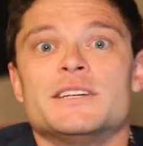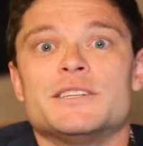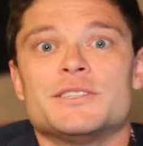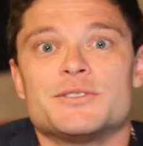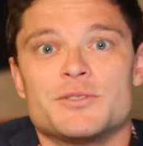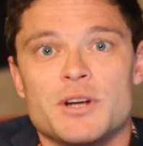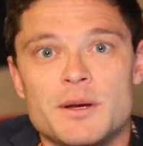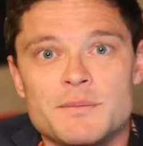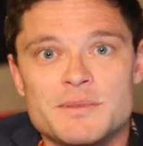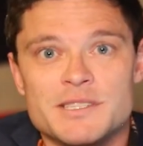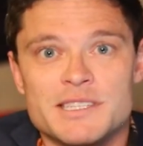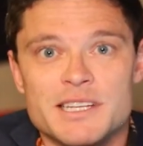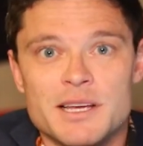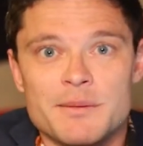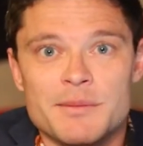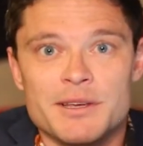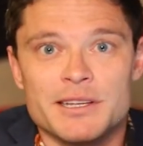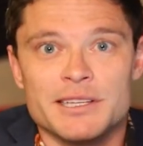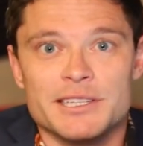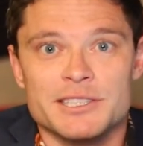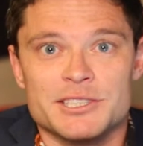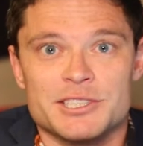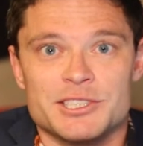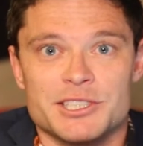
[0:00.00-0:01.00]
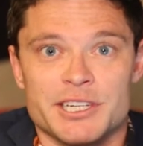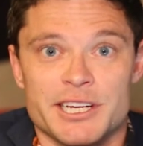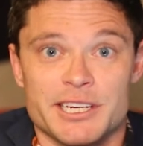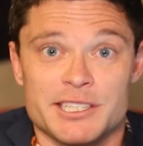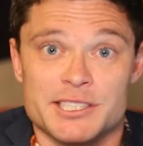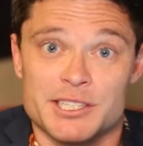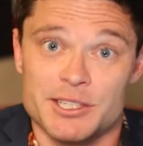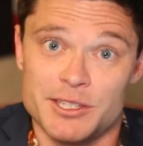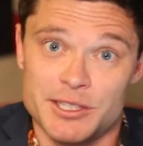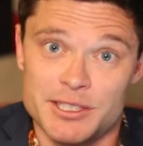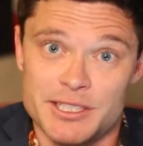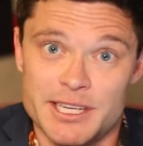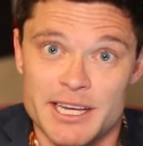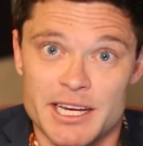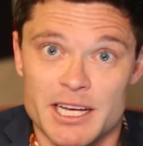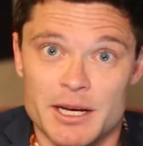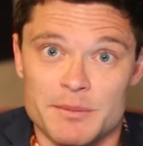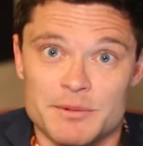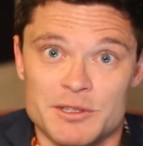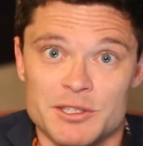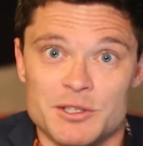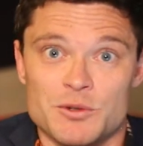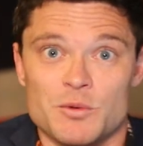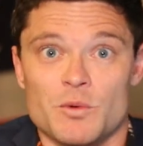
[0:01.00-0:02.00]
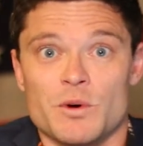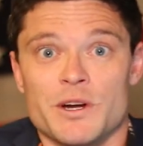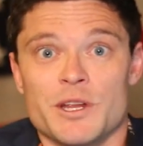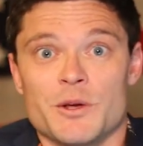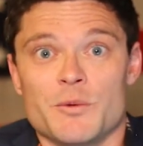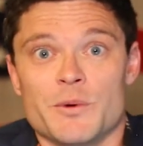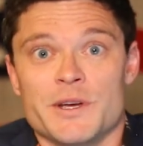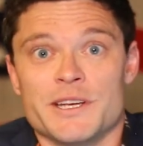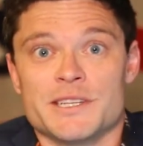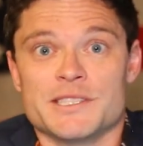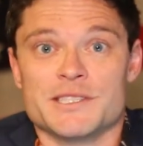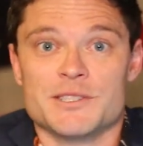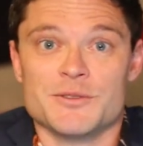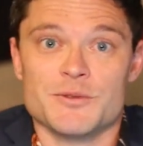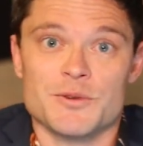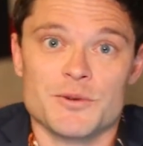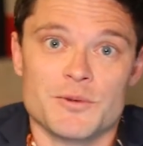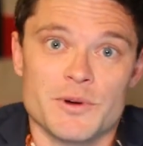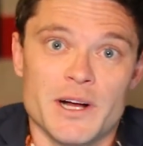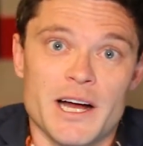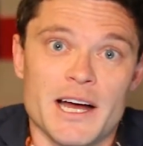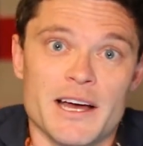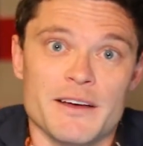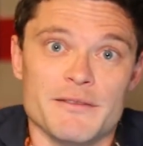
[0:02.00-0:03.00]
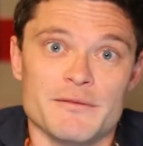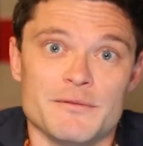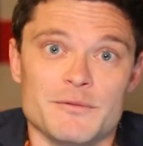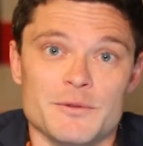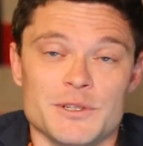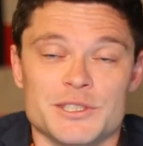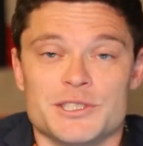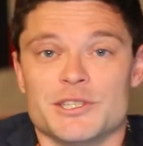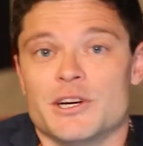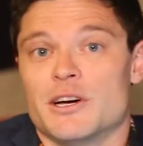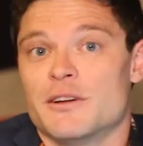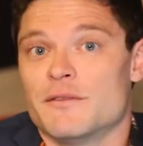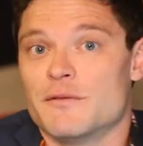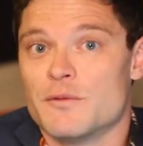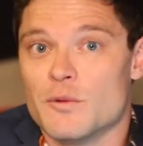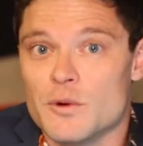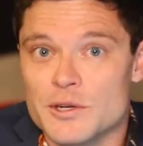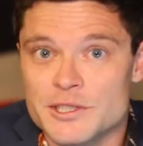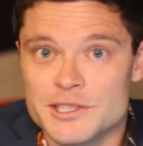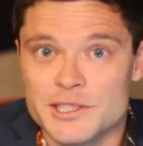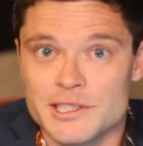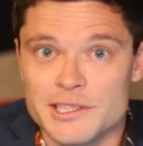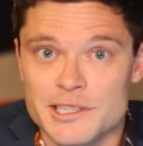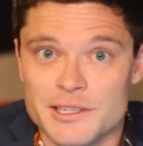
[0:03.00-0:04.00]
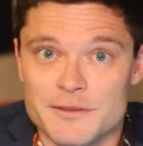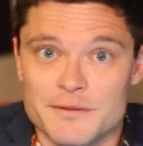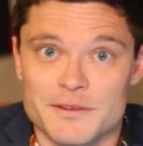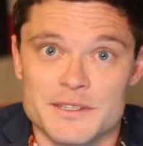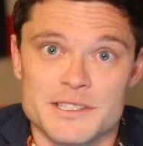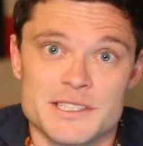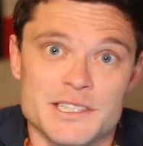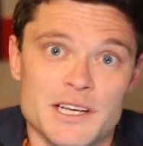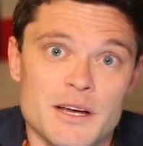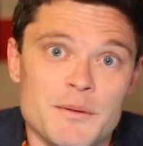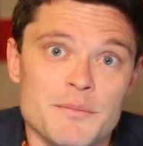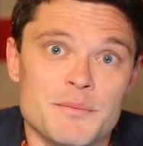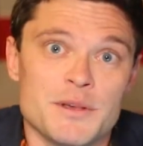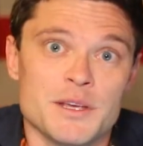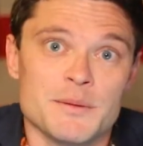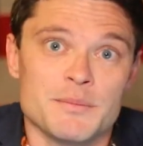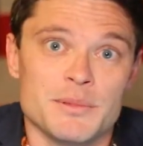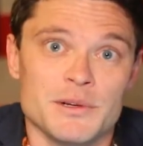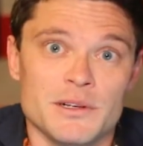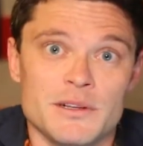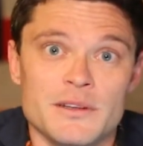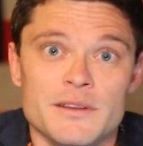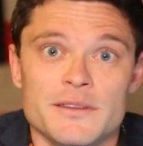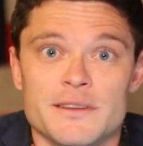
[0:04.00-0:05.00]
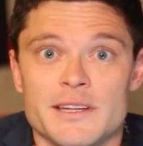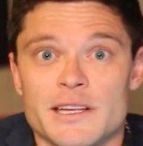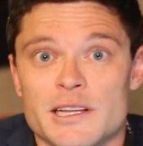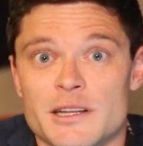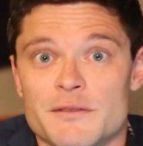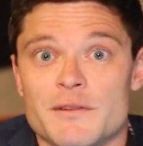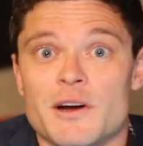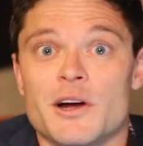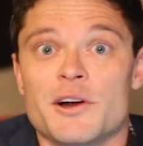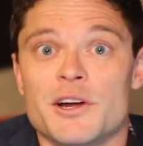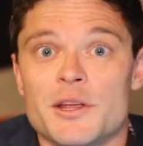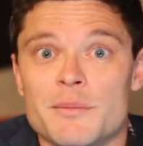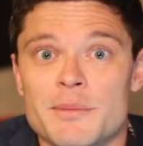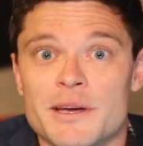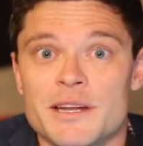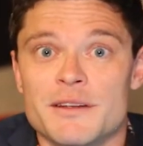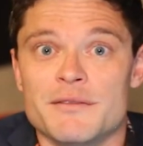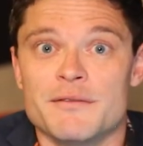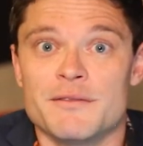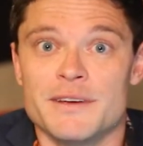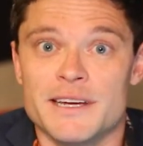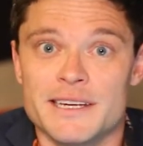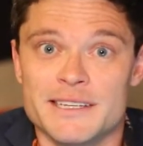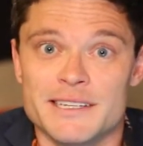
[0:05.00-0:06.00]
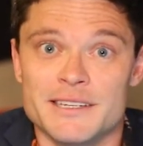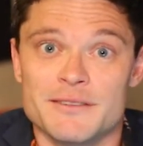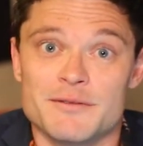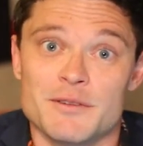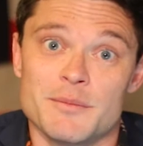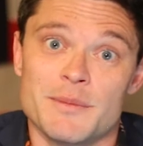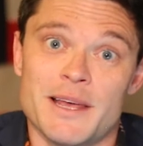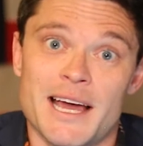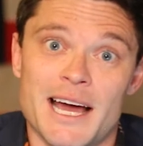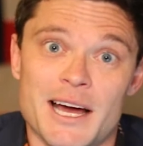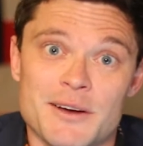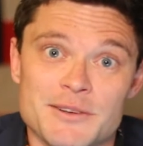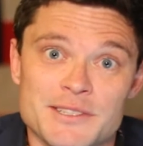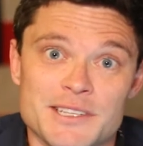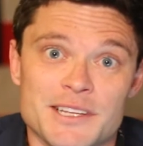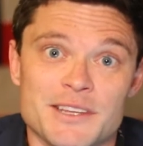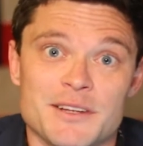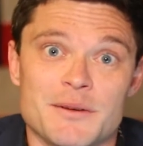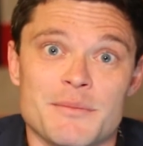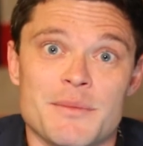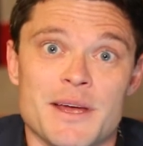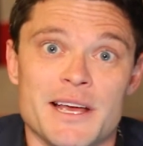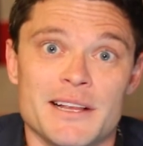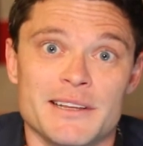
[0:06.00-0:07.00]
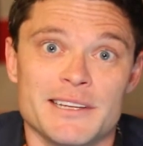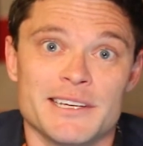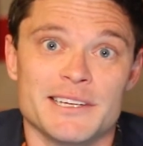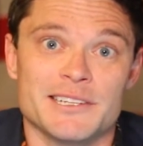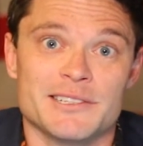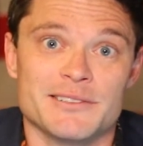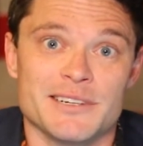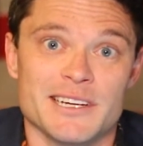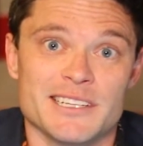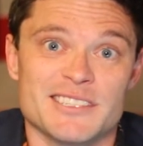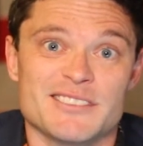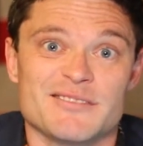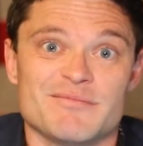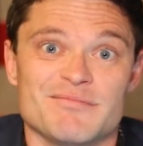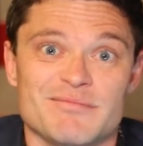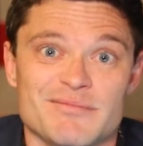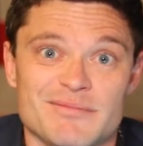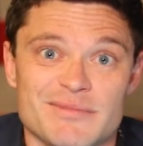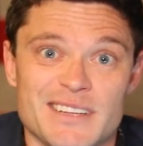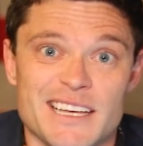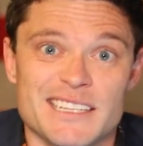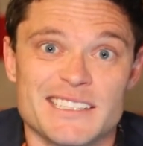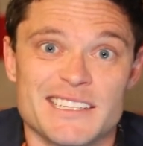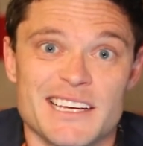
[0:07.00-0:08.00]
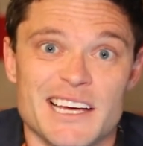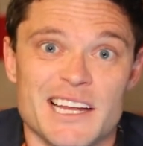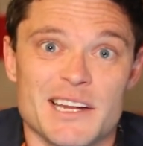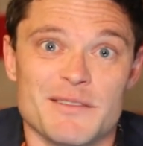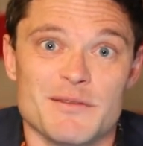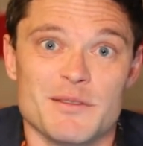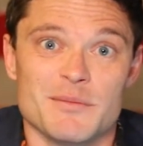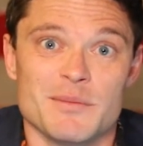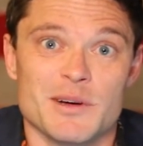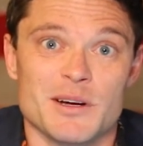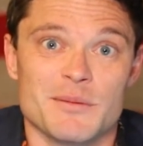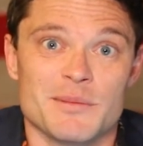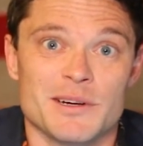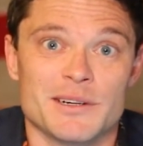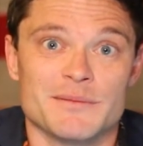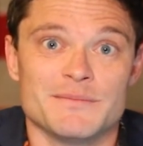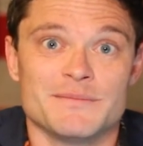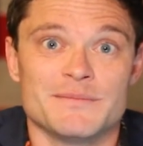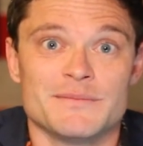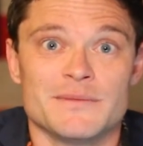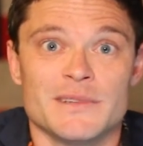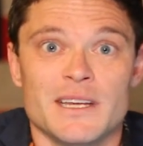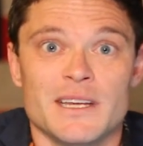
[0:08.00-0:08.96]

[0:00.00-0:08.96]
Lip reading: Trump's stimulus checks could take up to 20 weeks to arrive, which unfortunately for some people, they'll have already been evicted from the house on their mailing address. That's kind of a bummer.